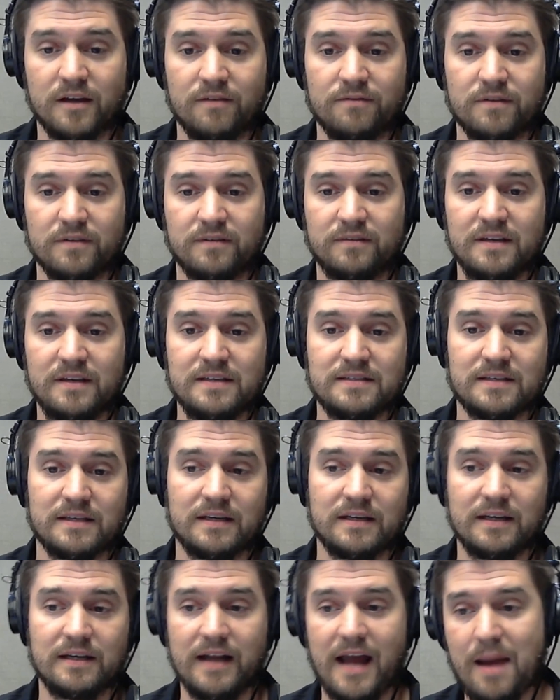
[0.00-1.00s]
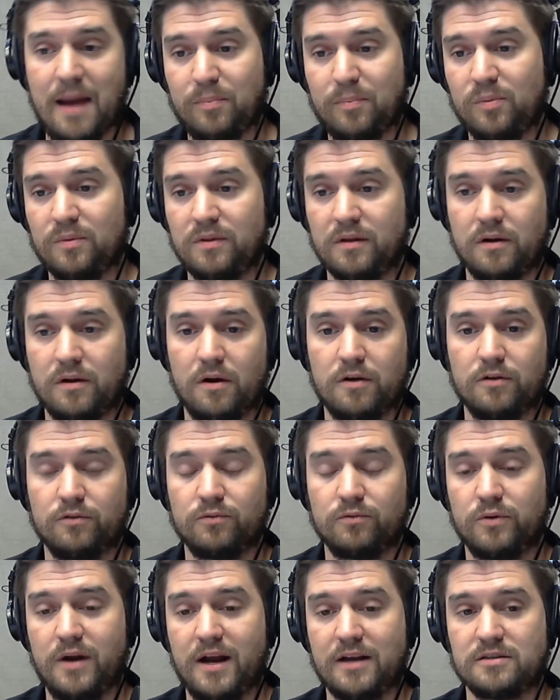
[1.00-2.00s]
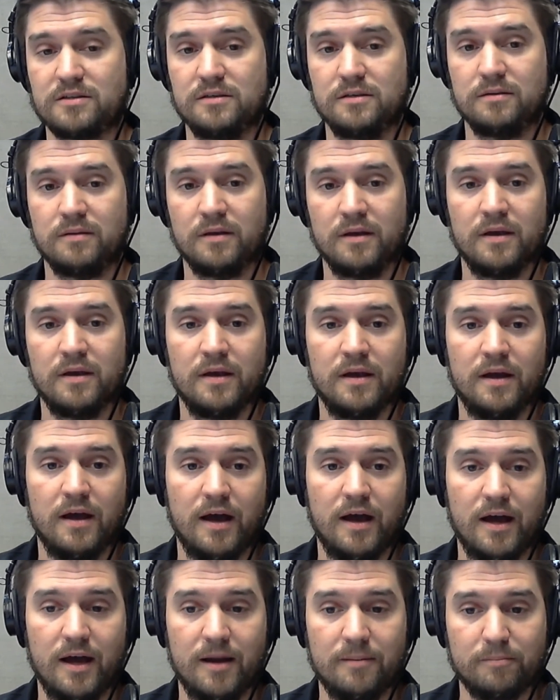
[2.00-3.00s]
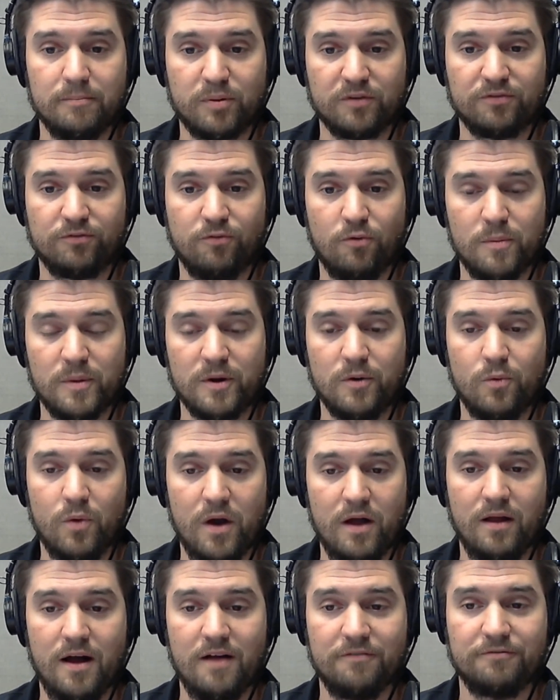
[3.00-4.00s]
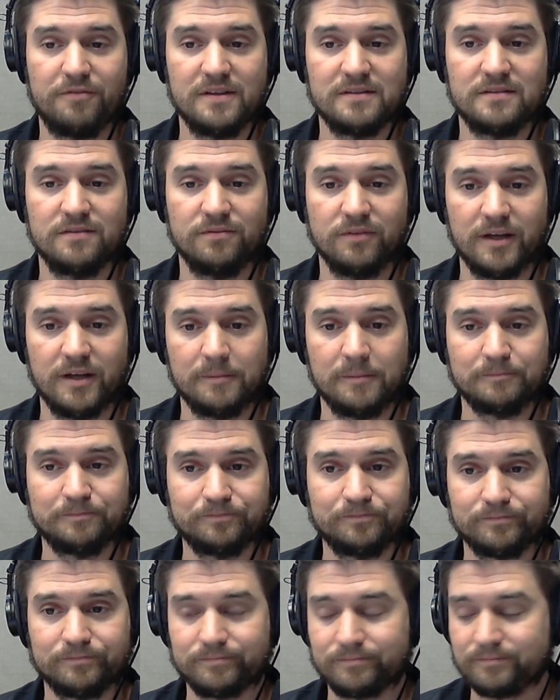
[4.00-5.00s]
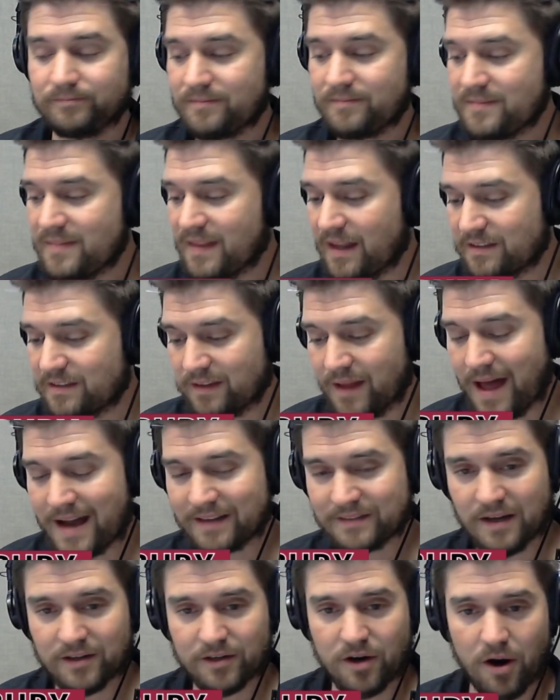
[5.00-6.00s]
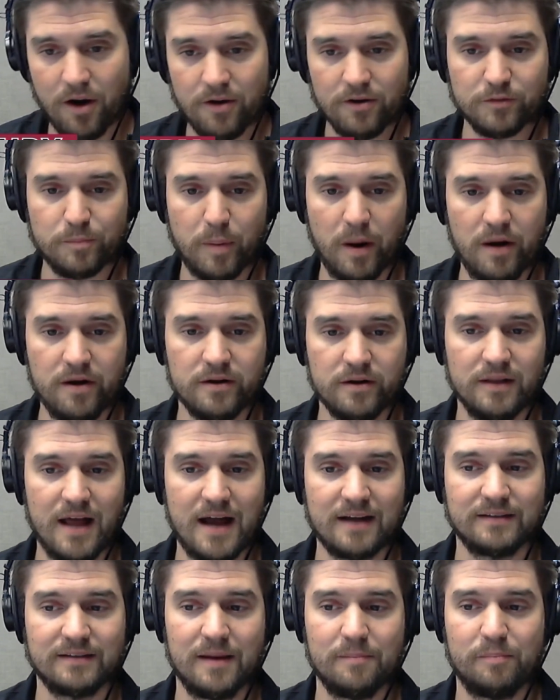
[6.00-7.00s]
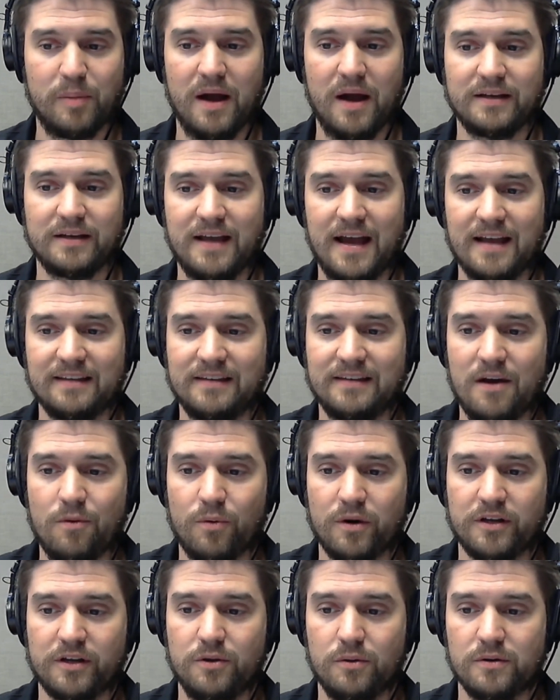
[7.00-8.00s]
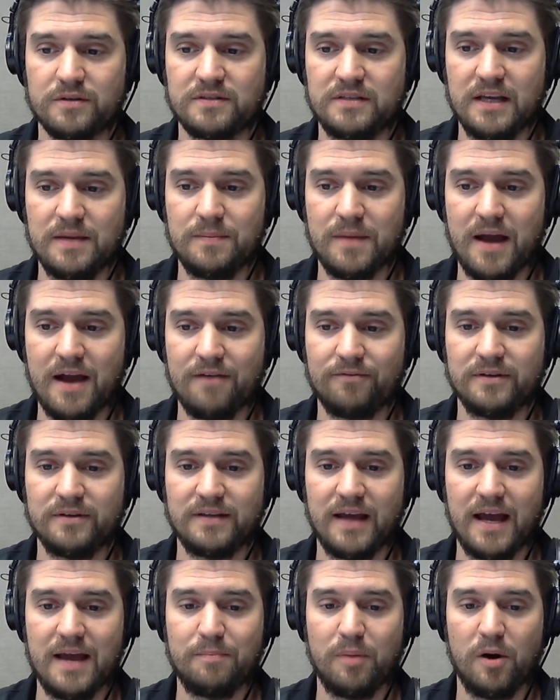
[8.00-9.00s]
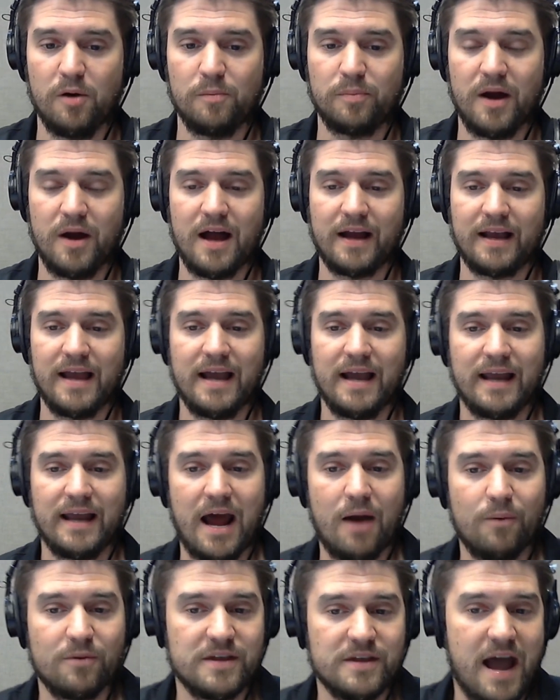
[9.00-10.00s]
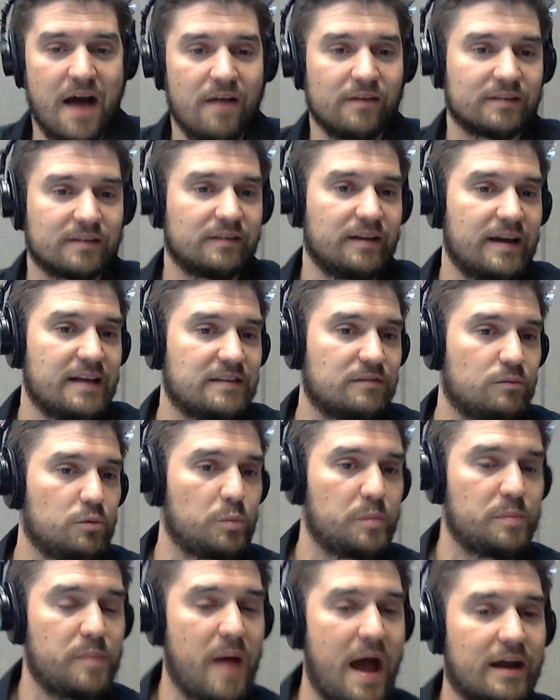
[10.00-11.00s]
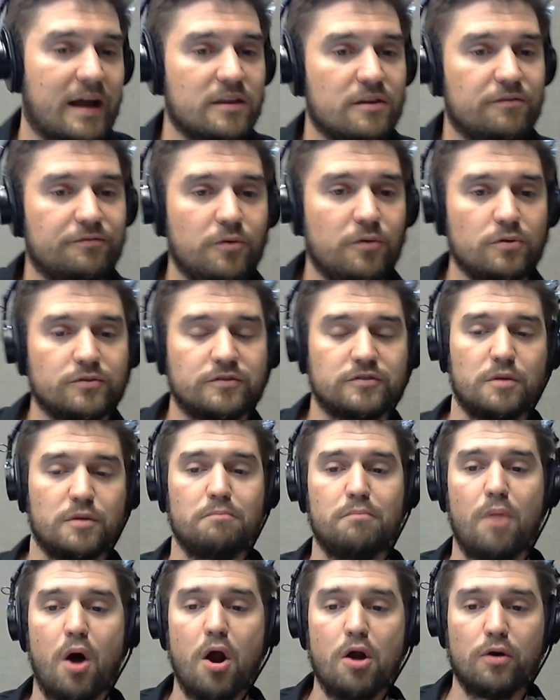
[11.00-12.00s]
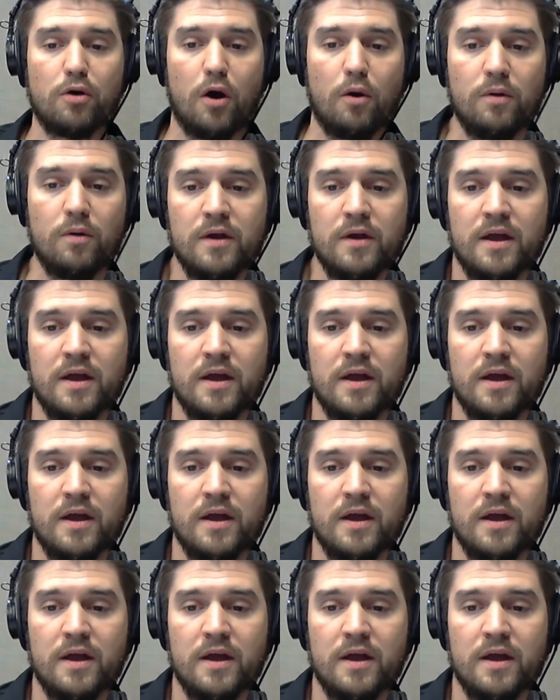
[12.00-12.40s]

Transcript: of the season, and it happened when the Cardinals were actually performing well offensively. It's Locked On Cardinals, part of your Locked On Podcast Network, your team every day. Bo Brock hanging out with you. Alex Lancey will be back in the fold tomorrow.